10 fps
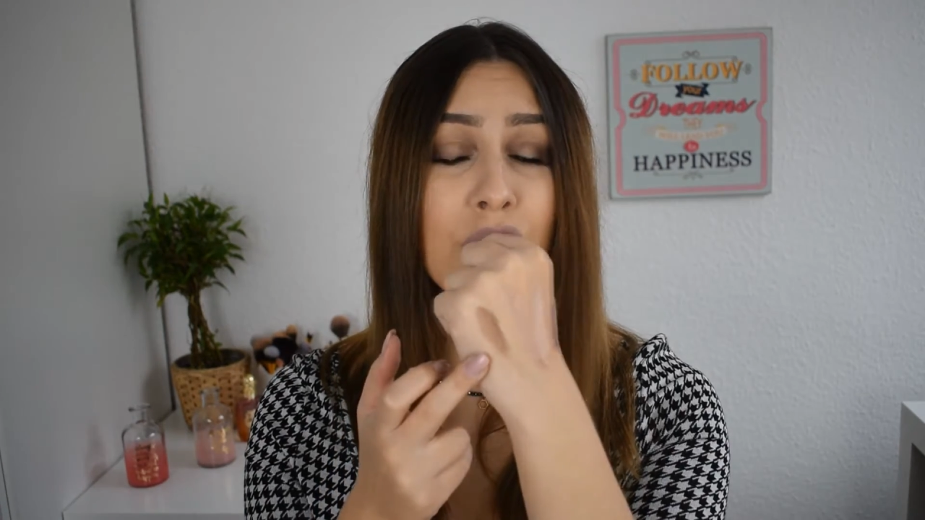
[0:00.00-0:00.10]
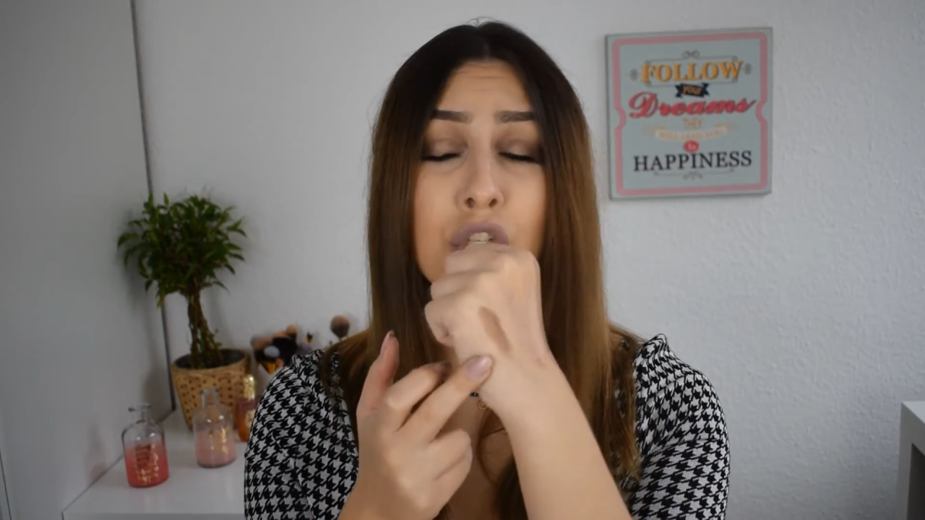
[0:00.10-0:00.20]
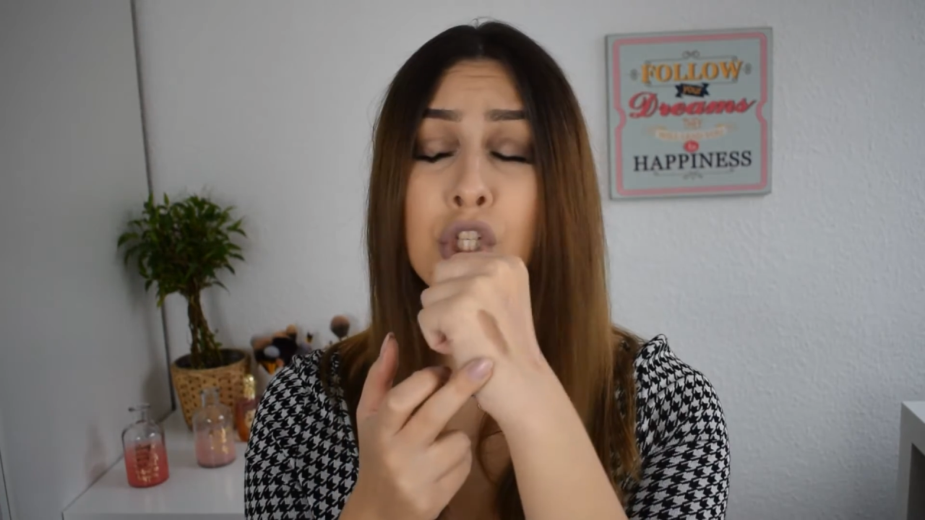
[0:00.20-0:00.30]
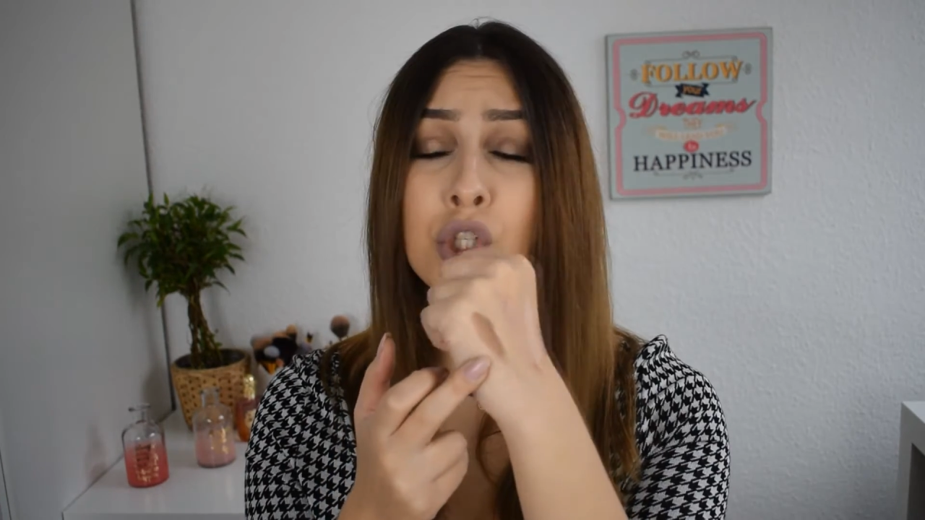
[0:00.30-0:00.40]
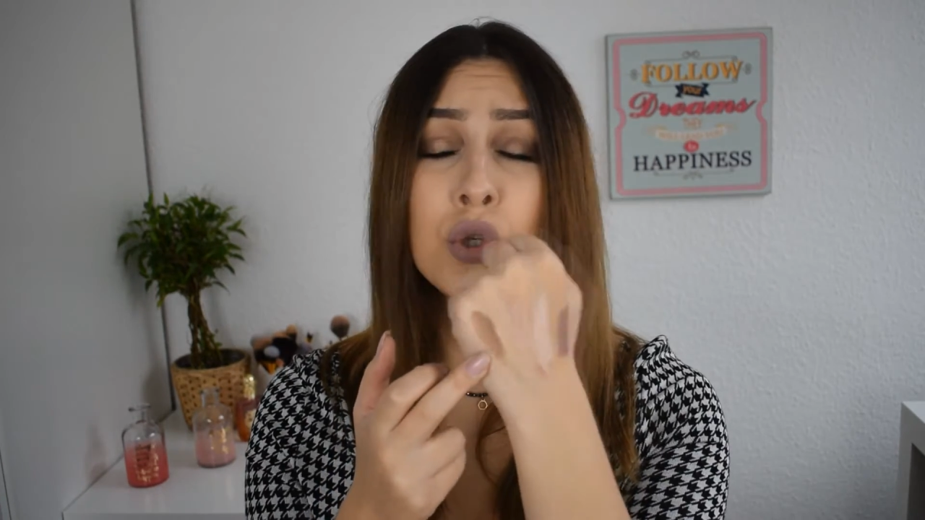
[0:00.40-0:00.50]

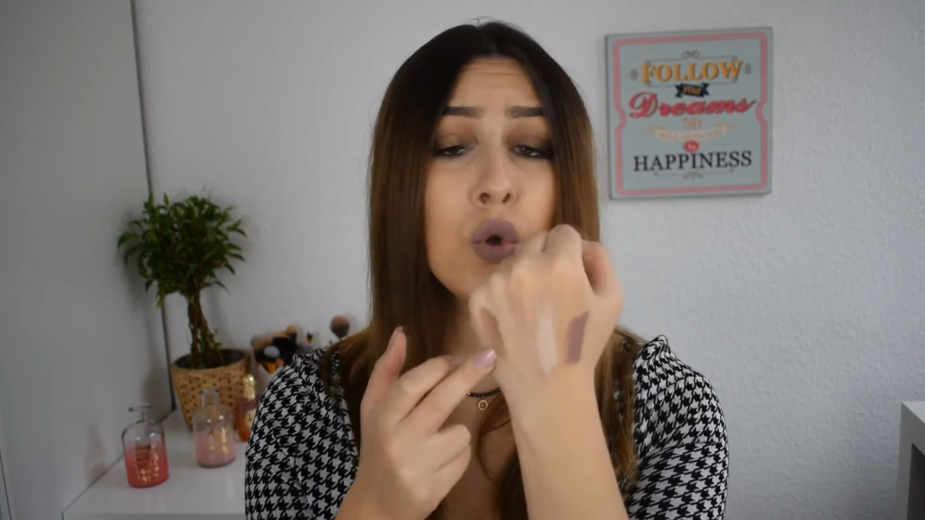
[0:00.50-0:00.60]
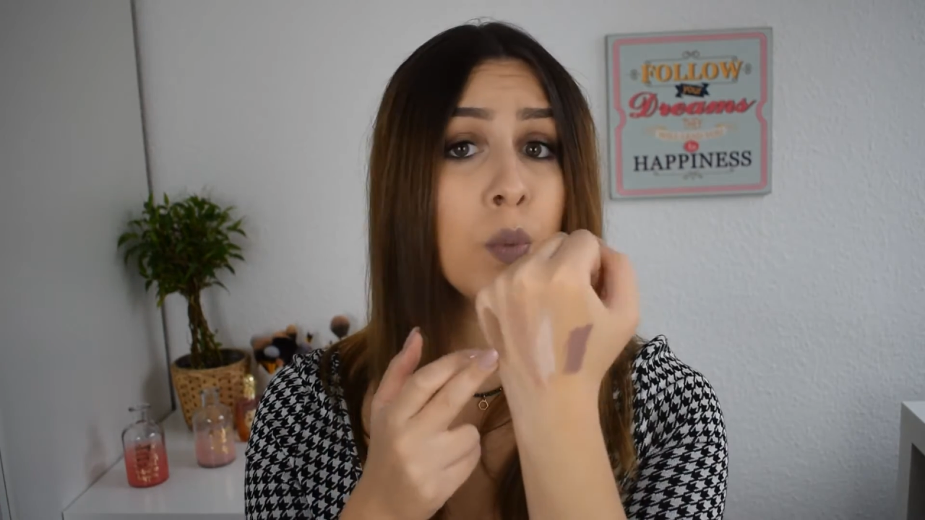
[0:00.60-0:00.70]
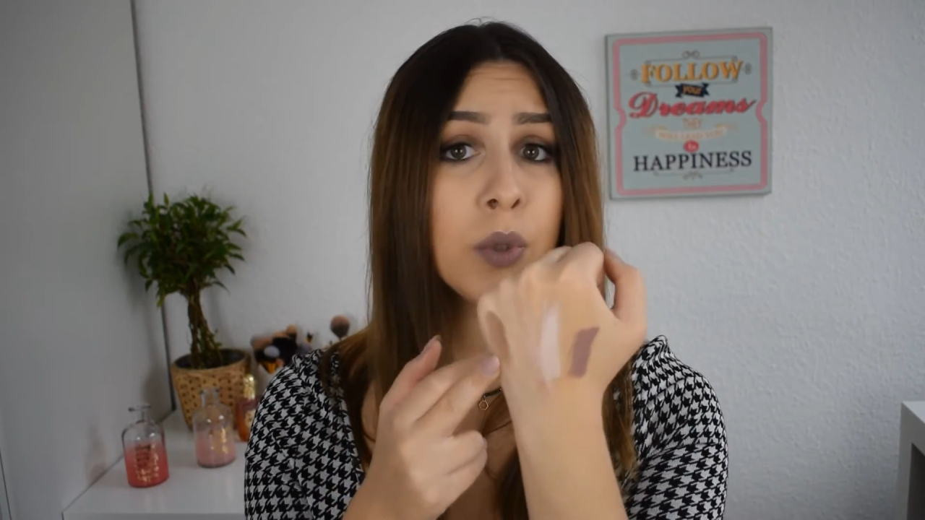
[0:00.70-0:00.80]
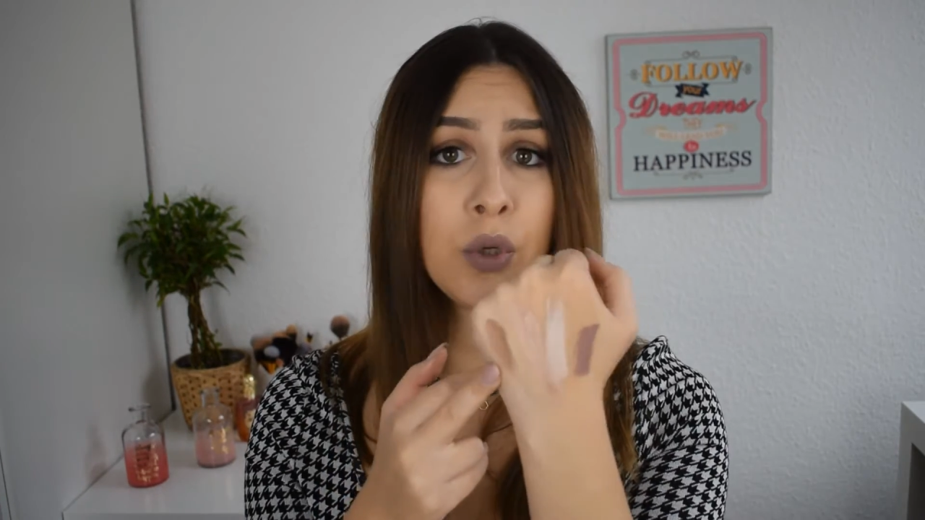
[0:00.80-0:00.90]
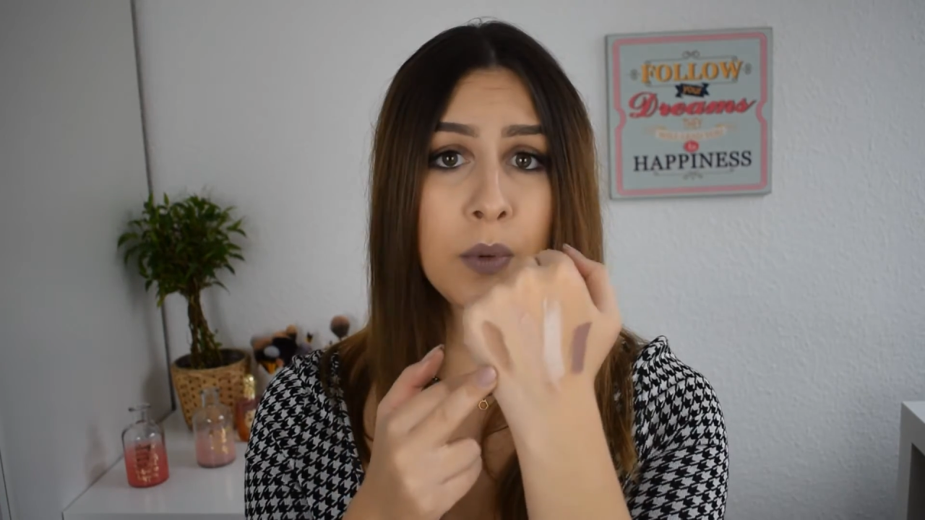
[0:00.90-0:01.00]

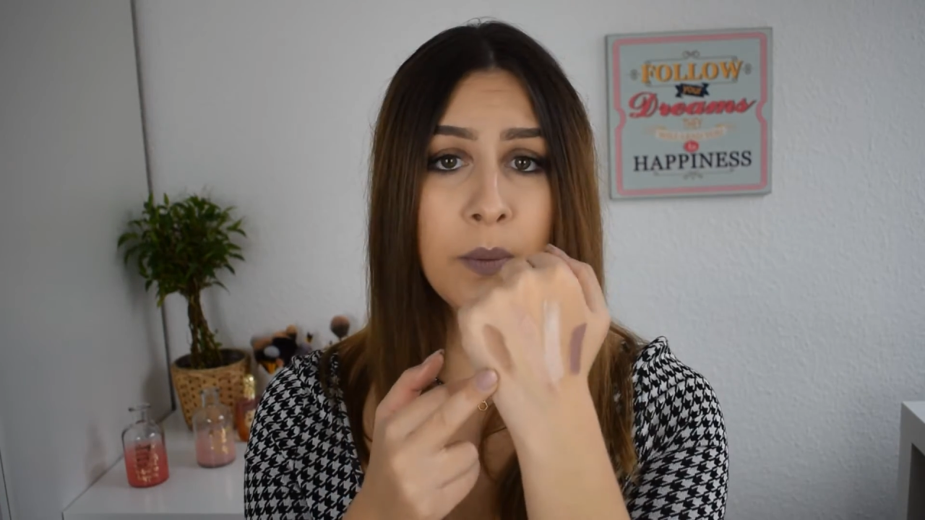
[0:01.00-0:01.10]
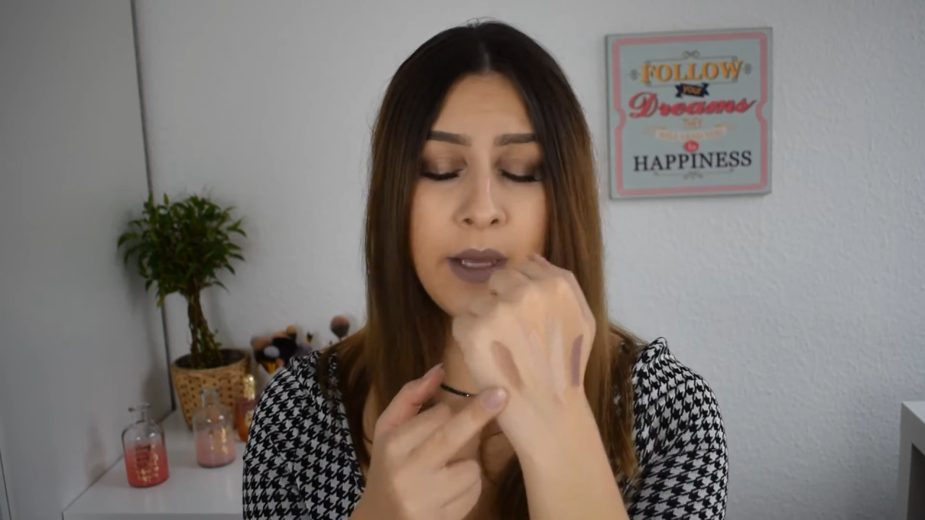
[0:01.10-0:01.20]
super duper